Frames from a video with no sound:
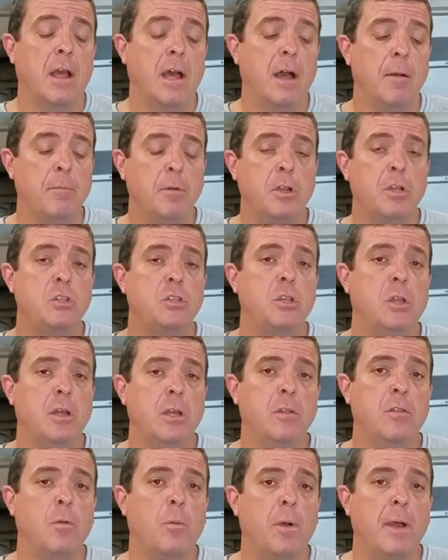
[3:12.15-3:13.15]
I'm going to show
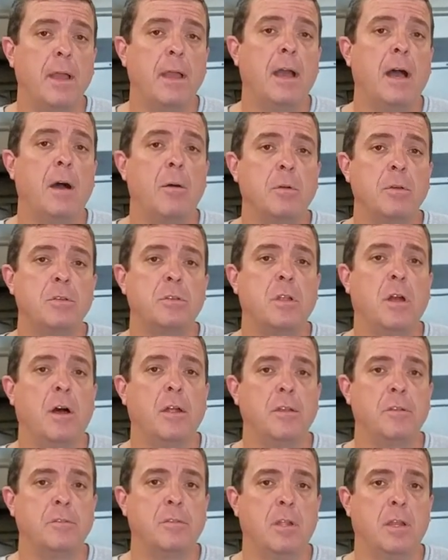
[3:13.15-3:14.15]
you the way I was
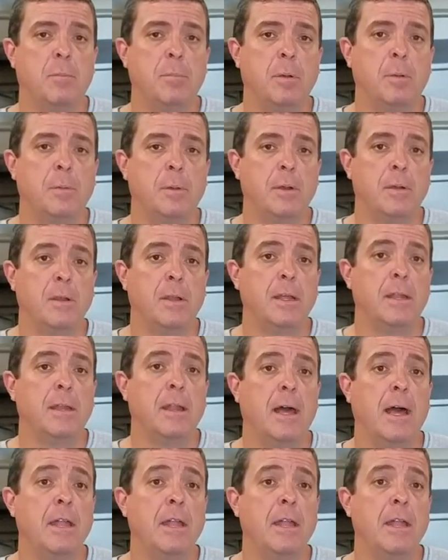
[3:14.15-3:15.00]
taught to set up a rear end.